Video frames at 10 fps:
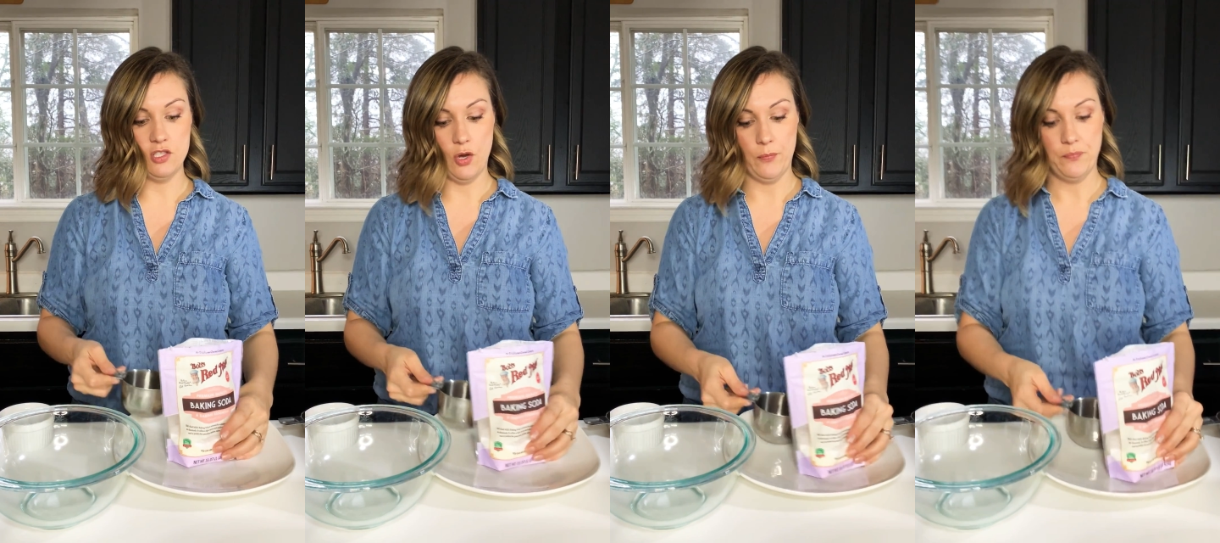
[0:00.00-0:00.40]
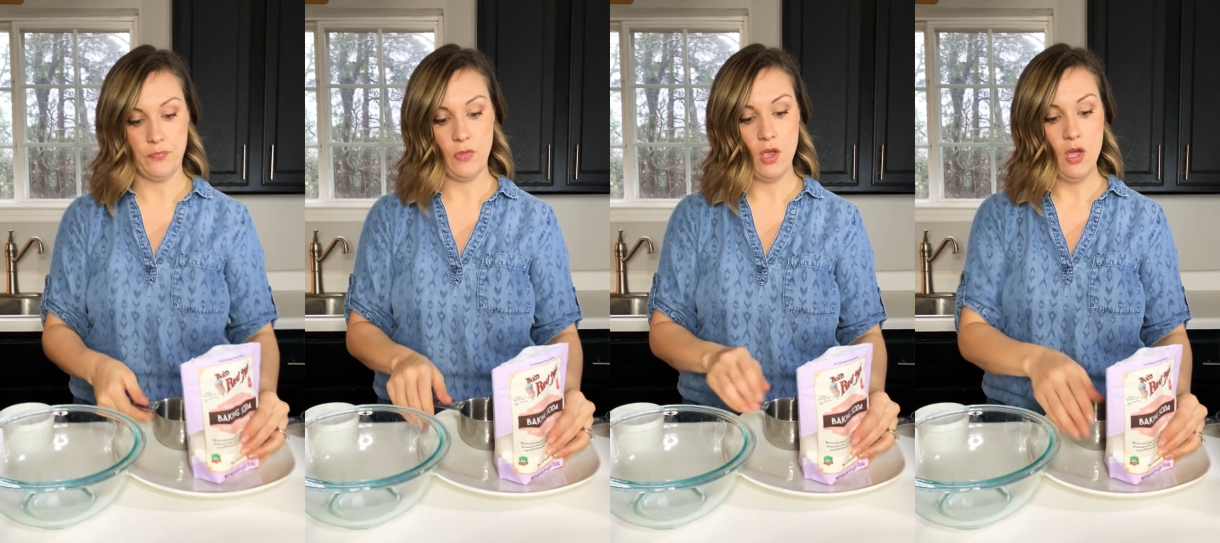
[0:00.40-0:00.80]
So
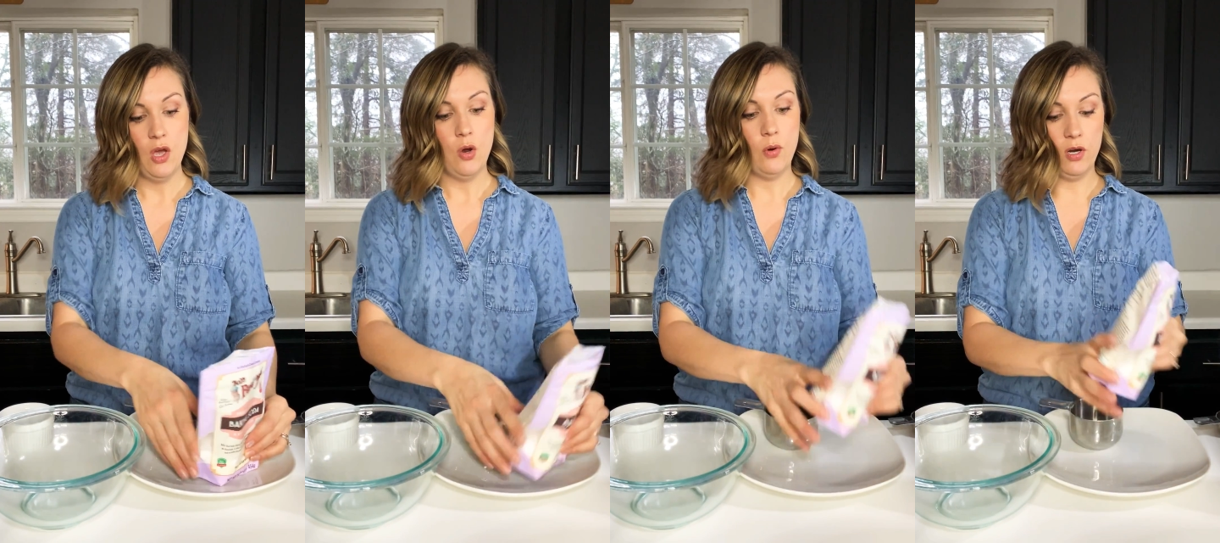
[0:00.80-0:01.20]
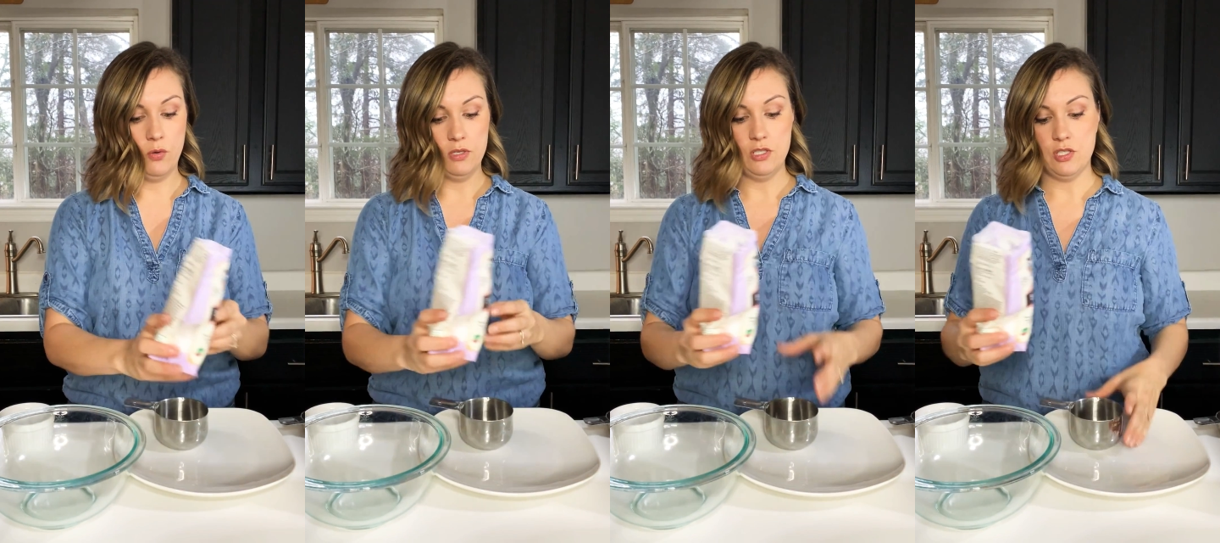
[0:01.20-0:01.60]
we're
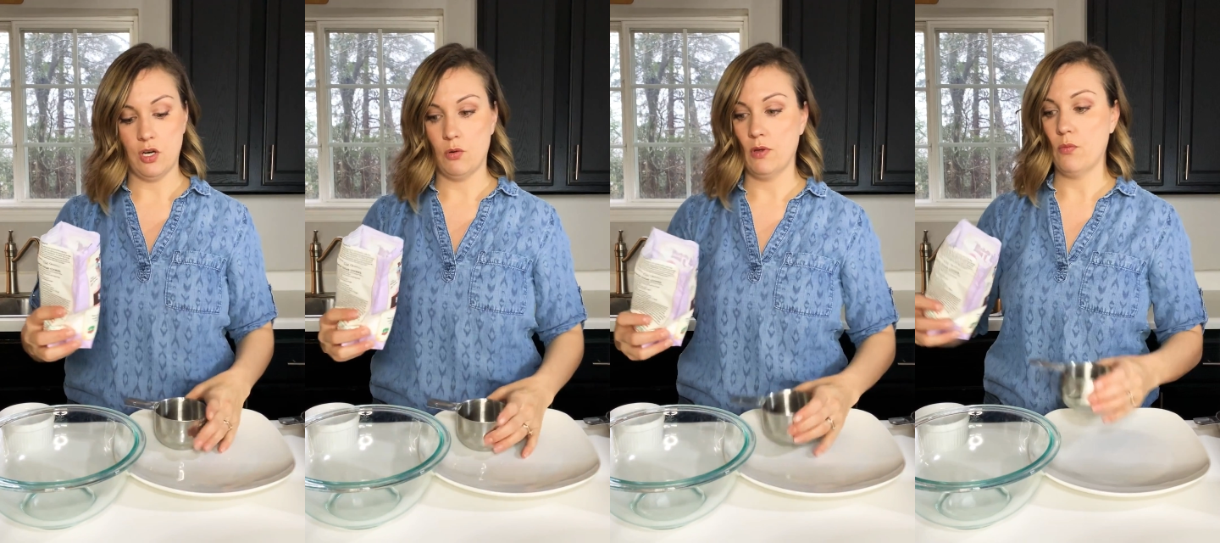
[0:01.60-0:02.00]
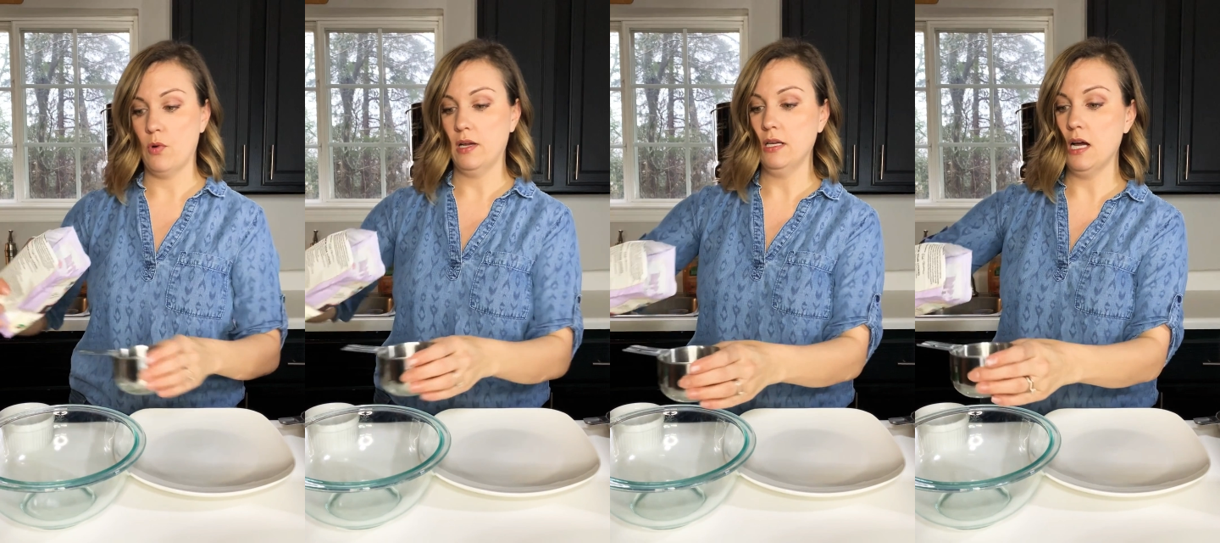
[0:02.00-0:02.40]
going to start with
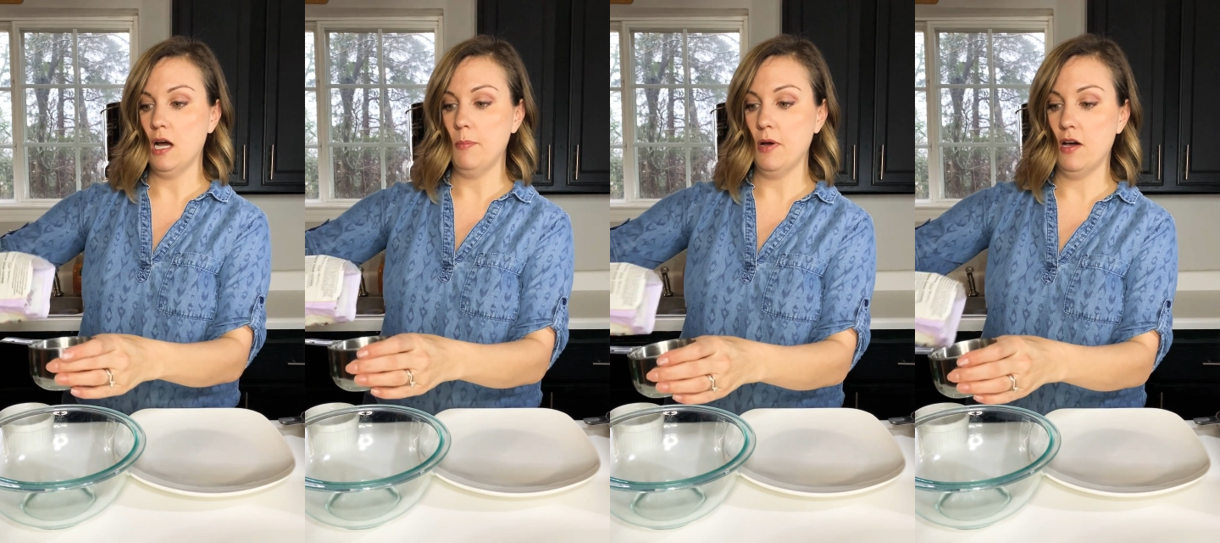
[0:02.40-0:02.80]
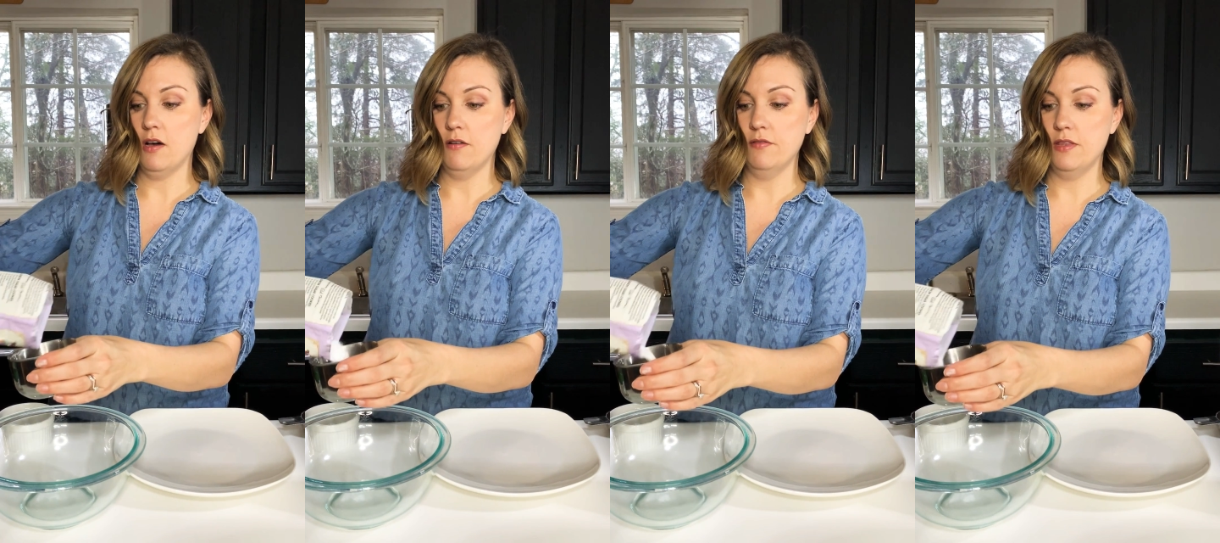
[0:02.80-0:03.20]
1 cup
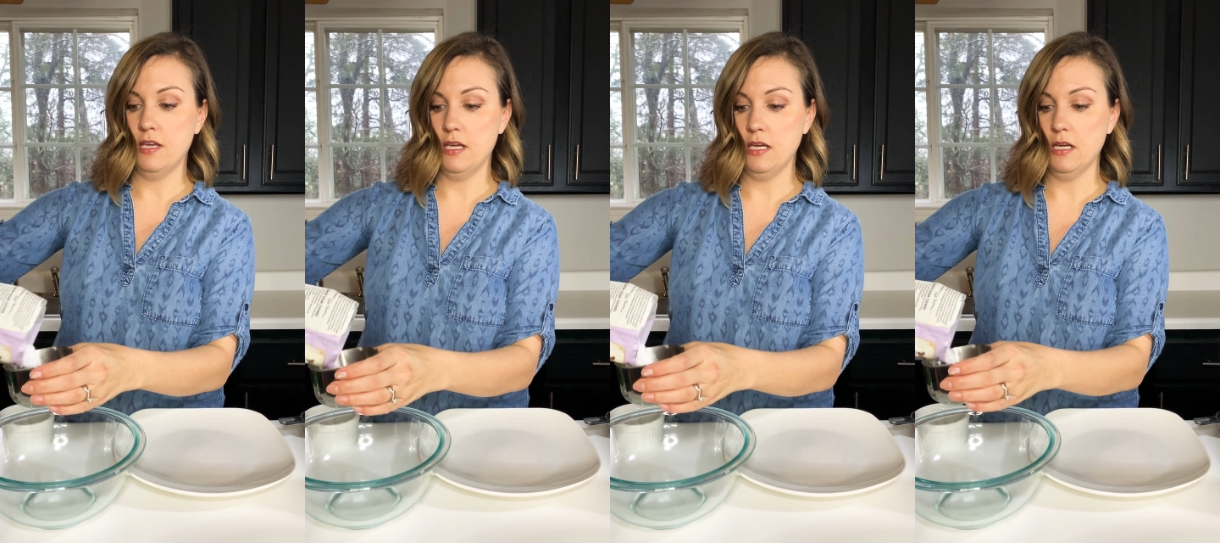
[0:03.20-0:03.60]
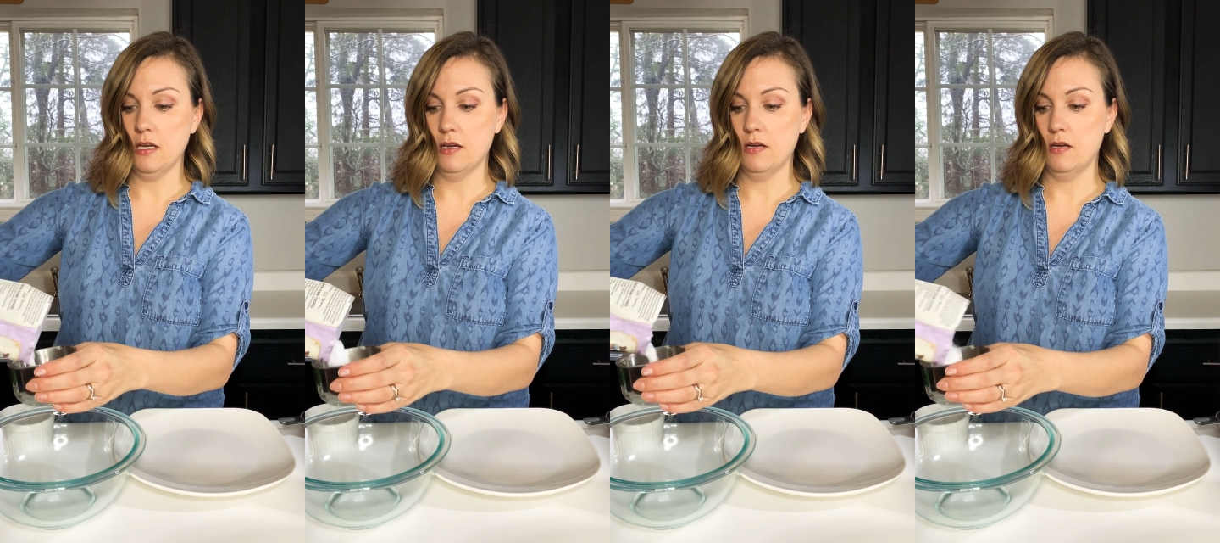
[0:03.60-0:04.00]
of the
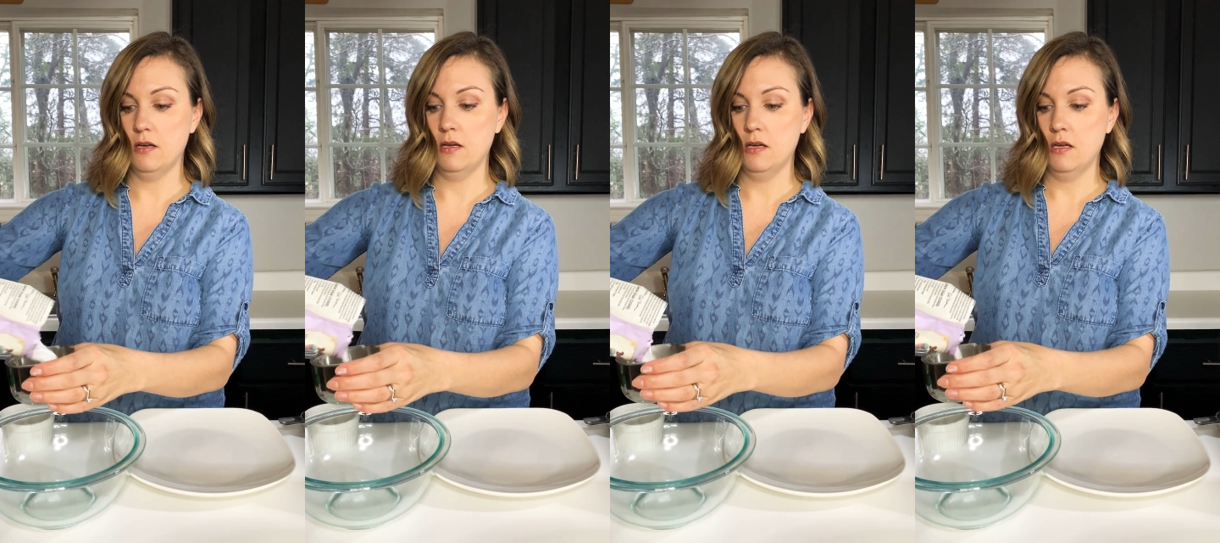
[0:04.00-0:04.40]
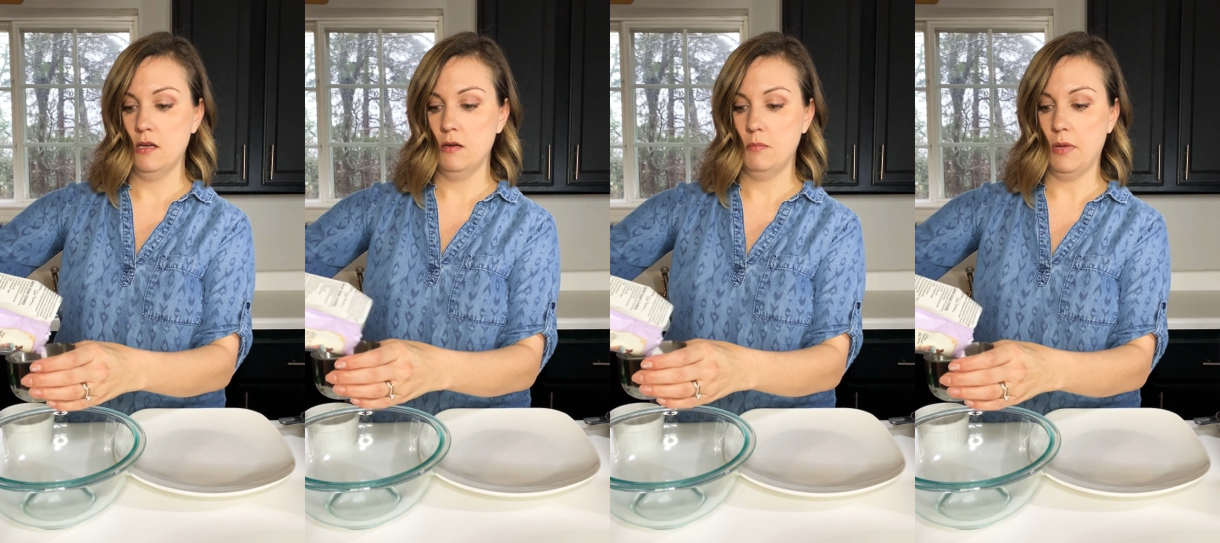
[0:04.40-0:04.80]

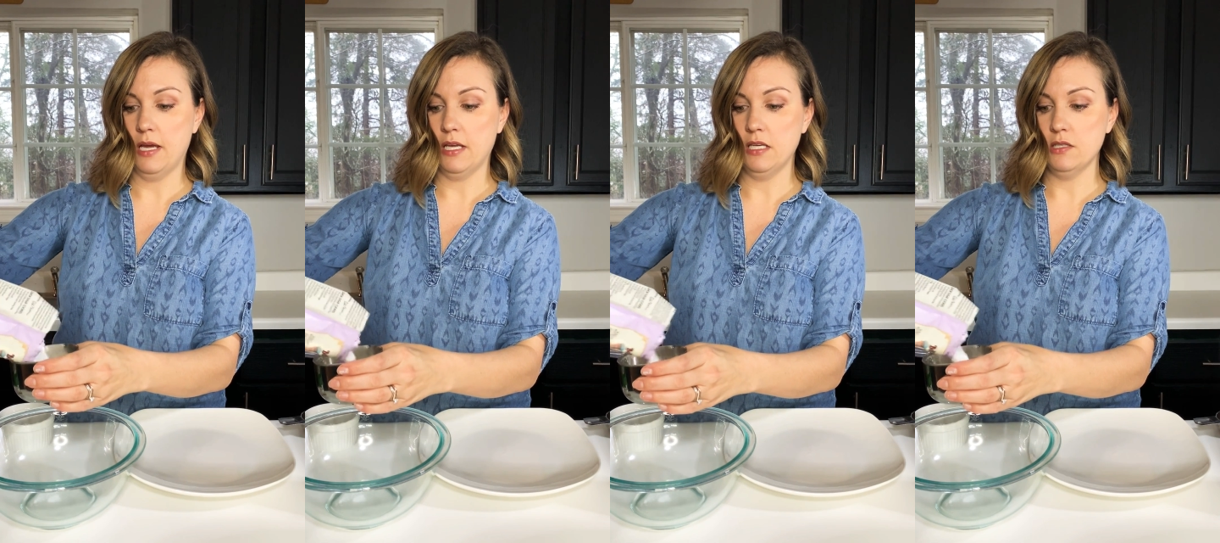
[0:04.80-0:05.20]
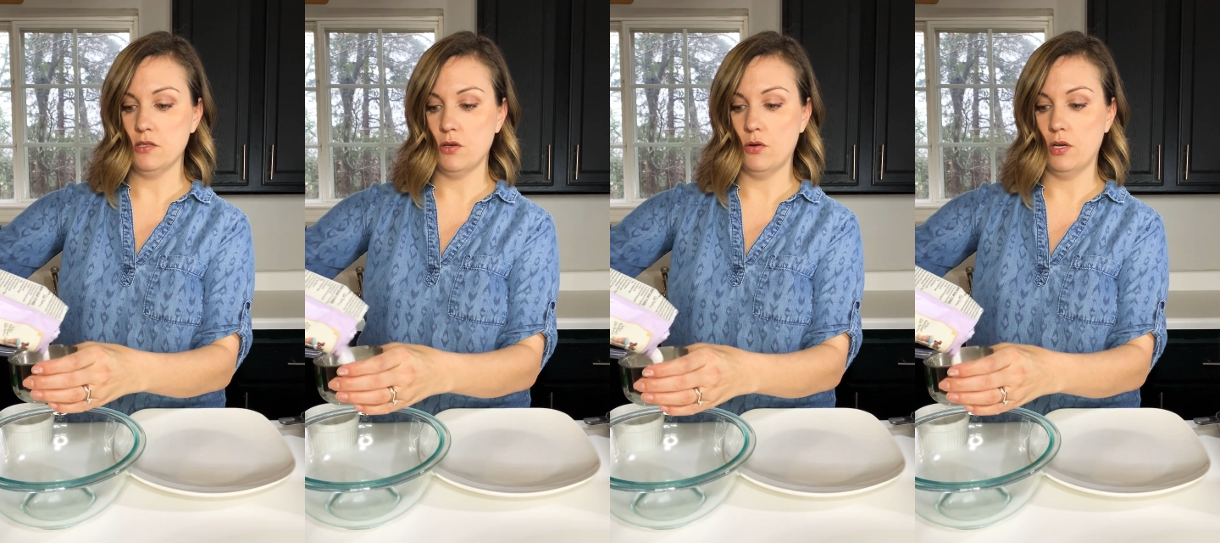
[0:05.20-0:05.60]
baking
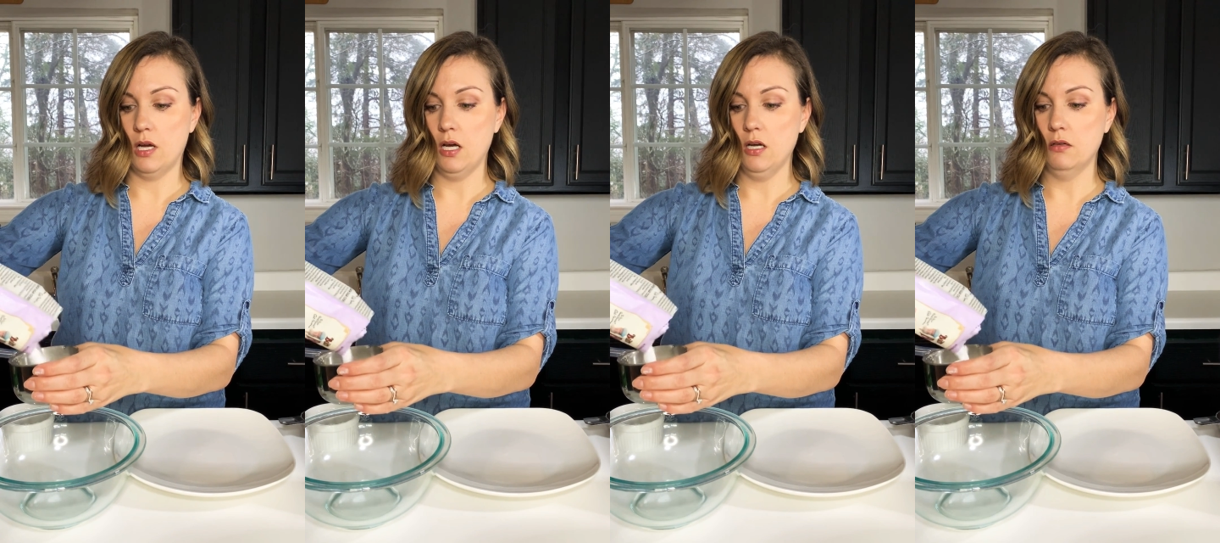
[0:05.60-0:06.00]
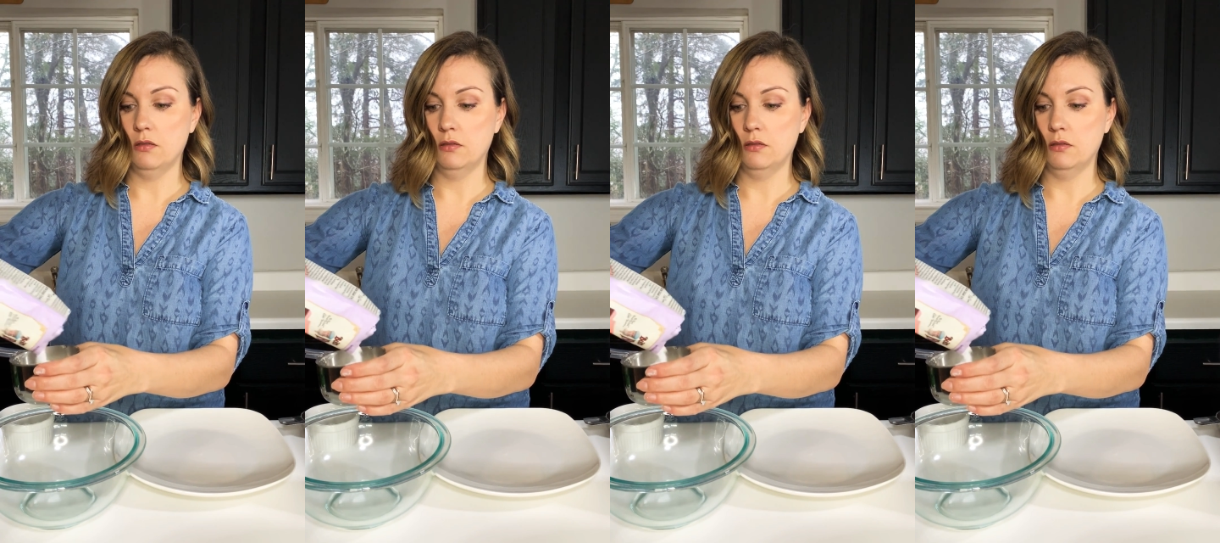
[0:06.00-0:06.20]
soda.